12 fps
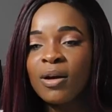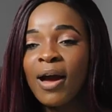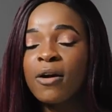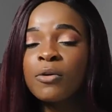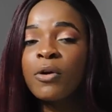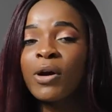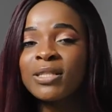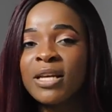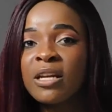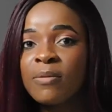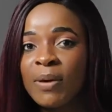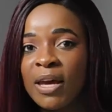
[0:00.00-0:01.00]
How to request
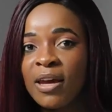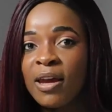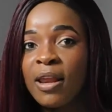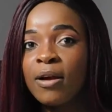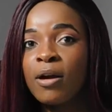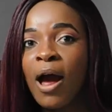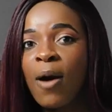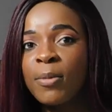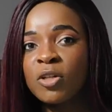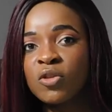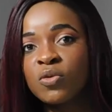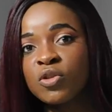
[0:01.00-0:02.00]
getting paid, how
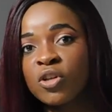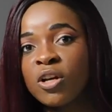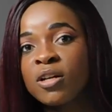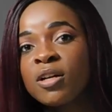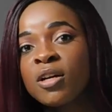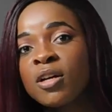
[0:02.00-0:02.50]
much you should